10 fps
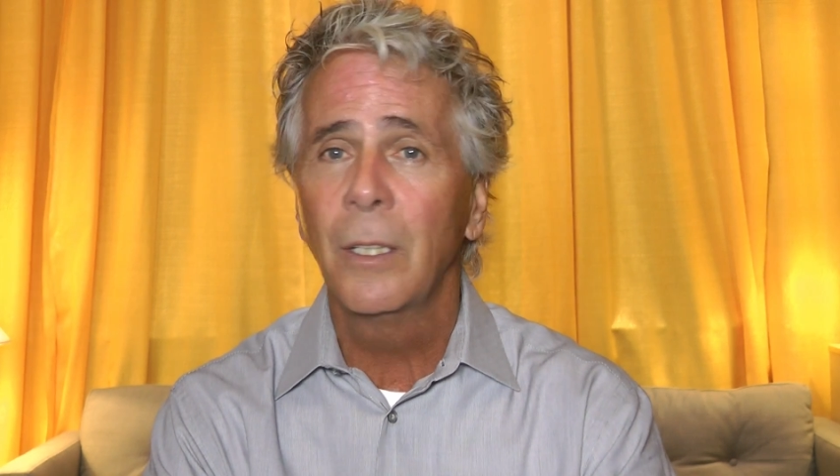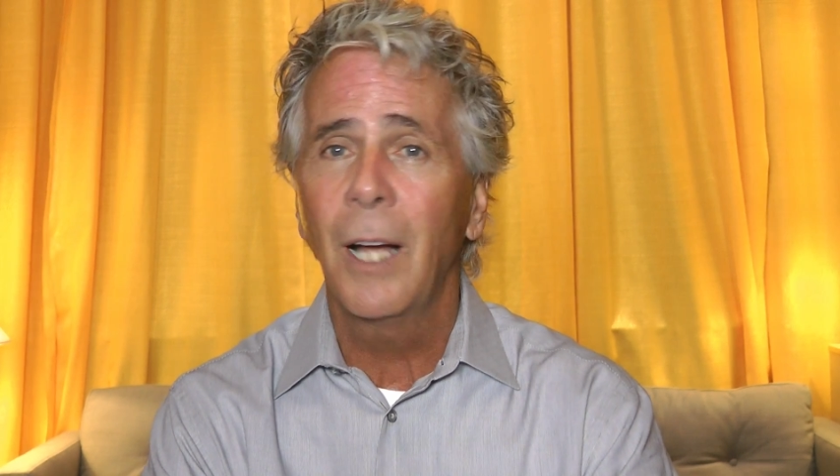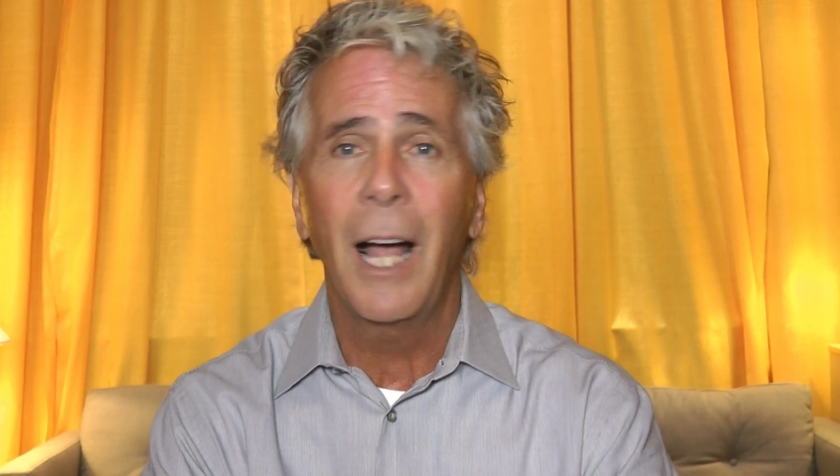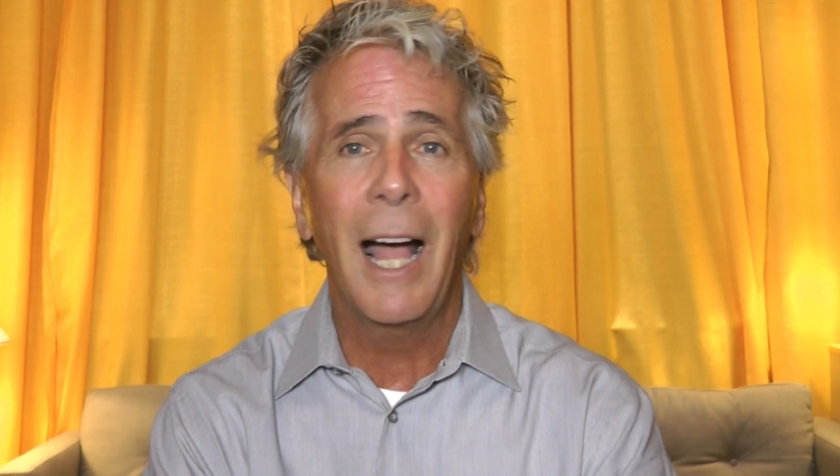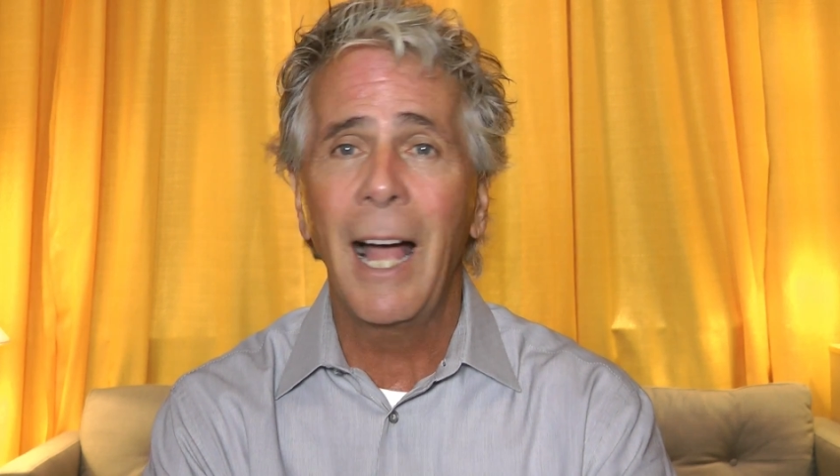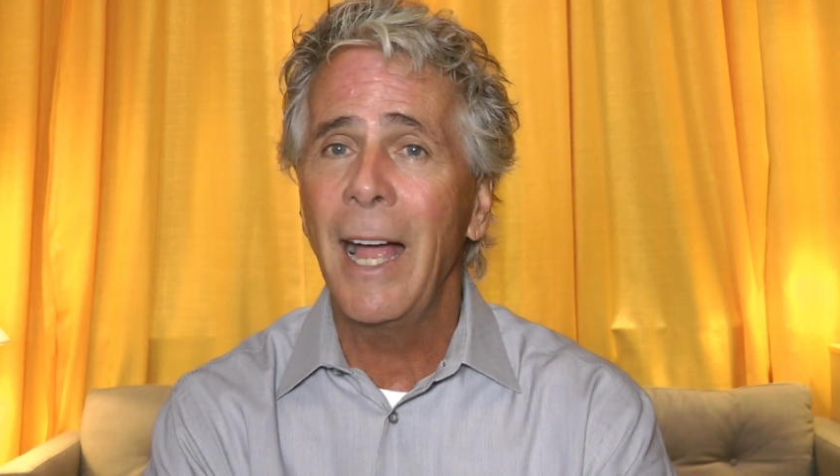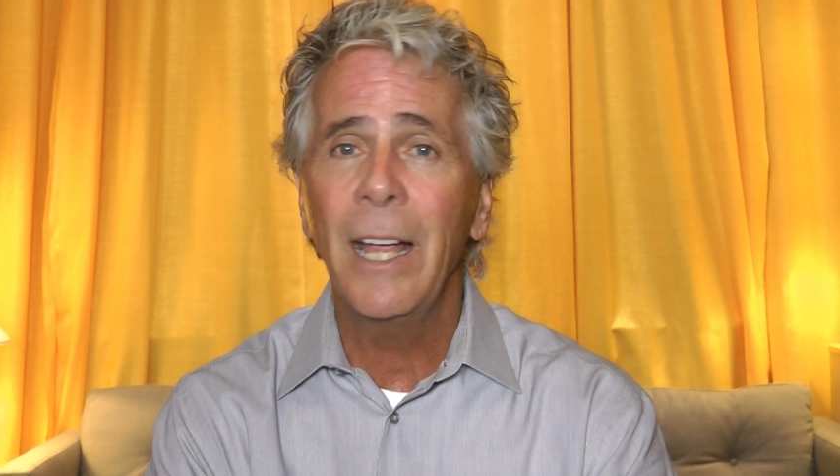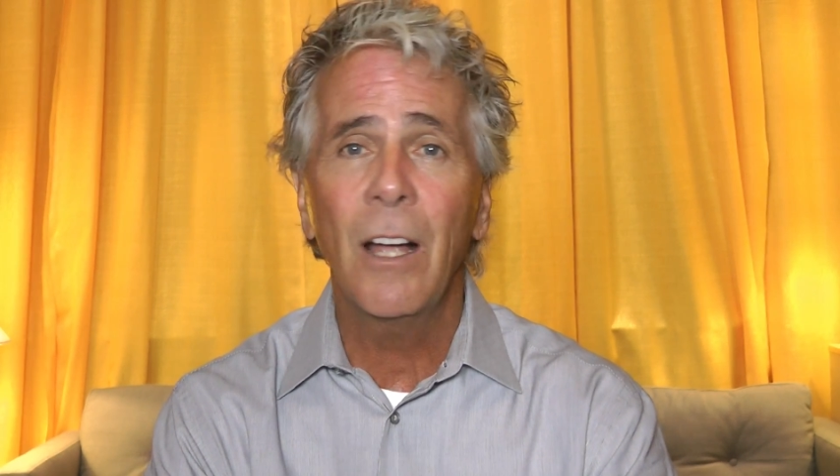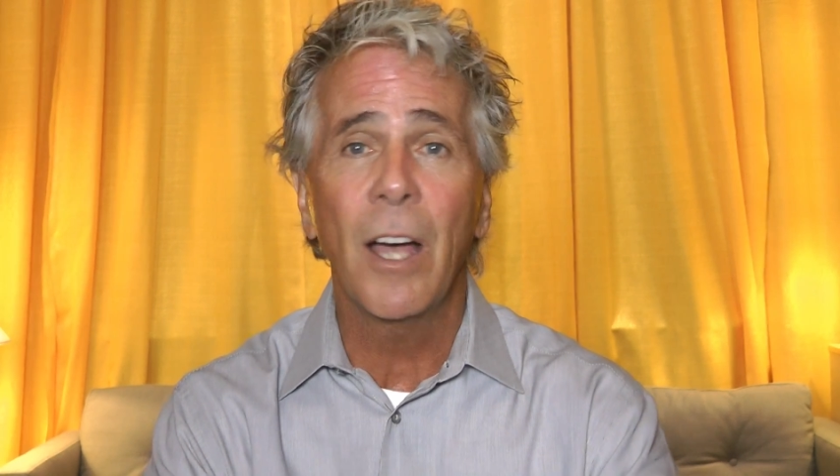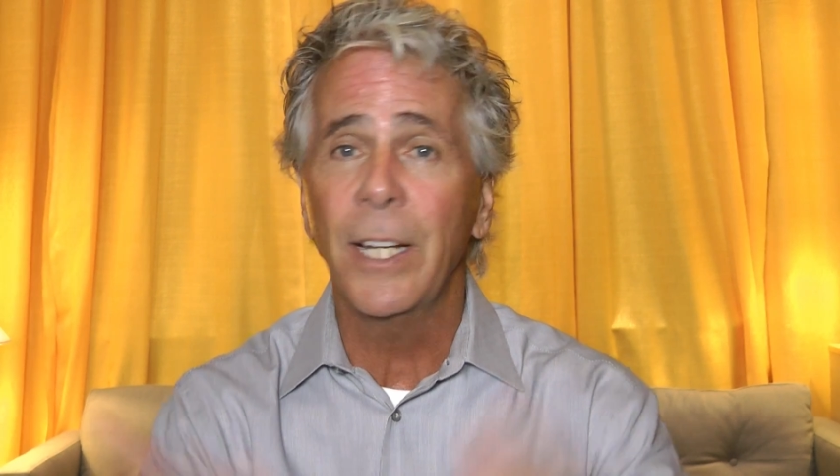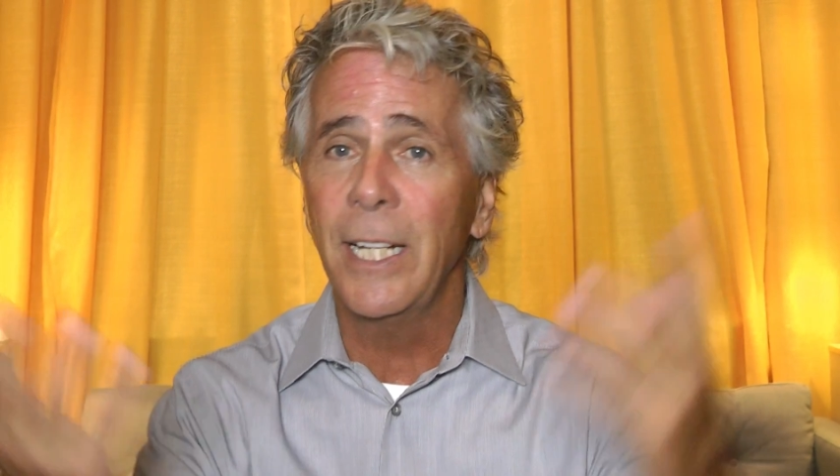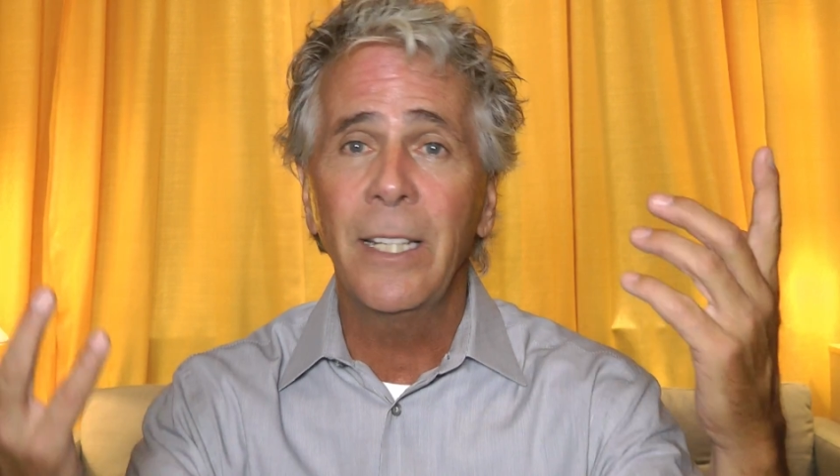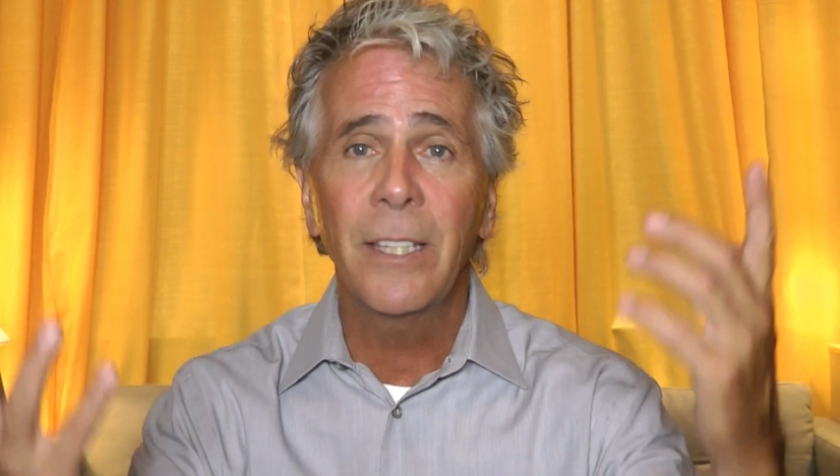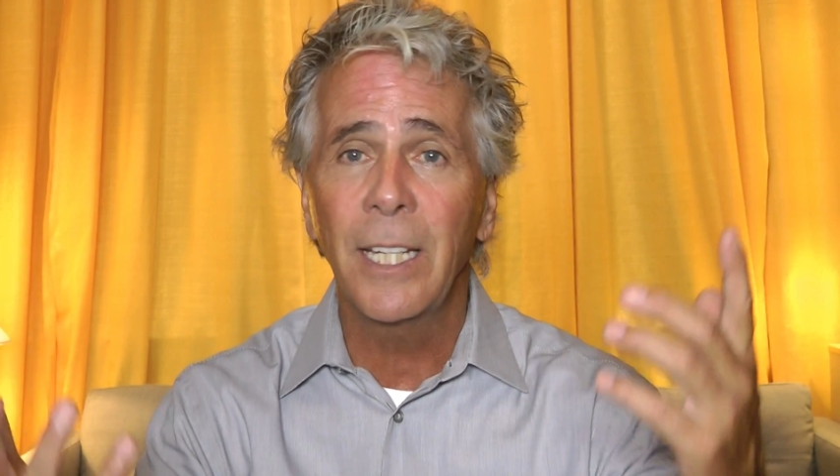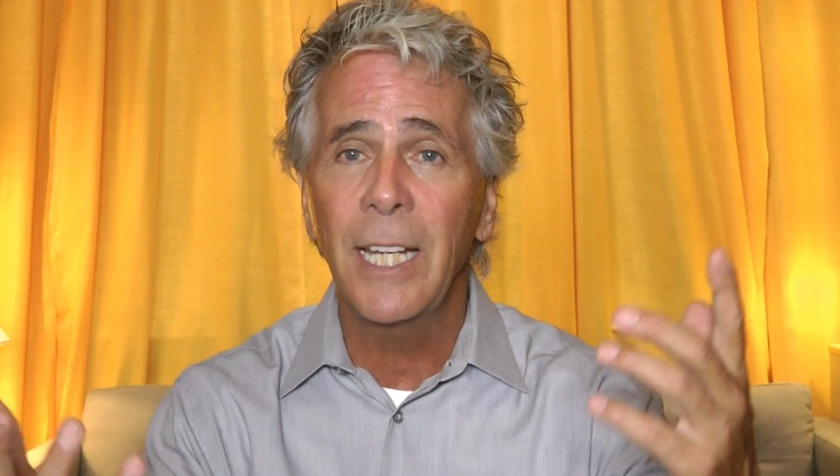high on
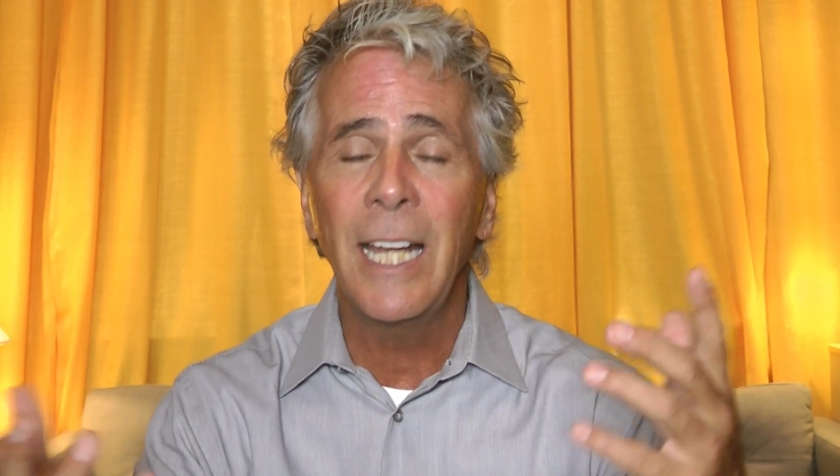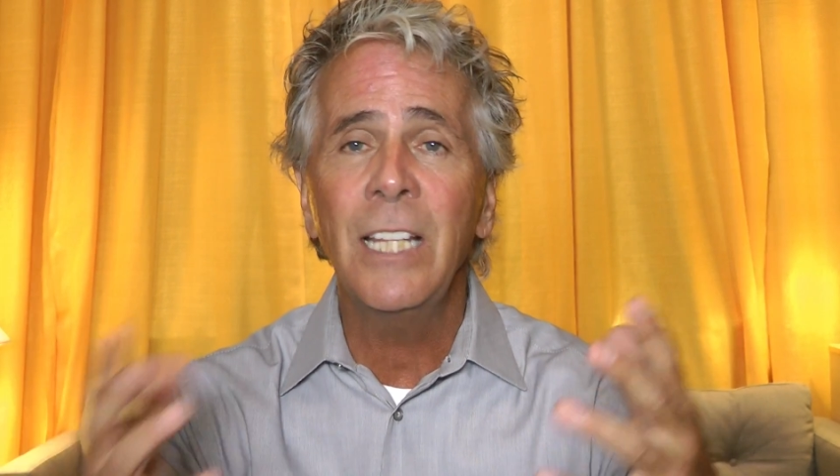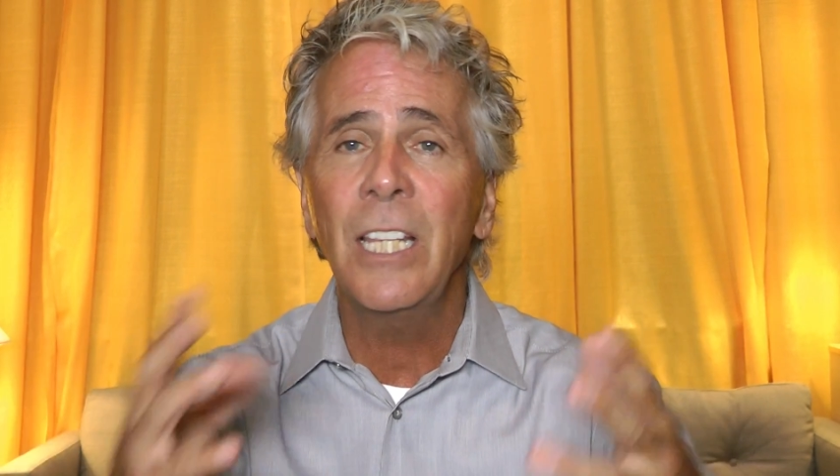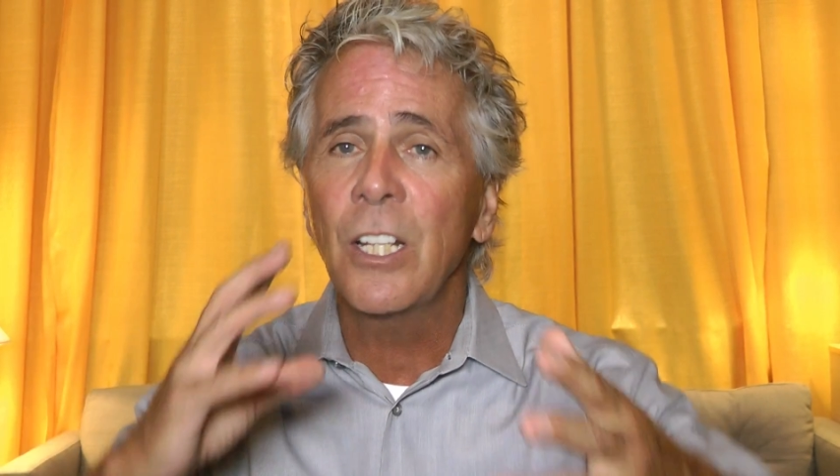anything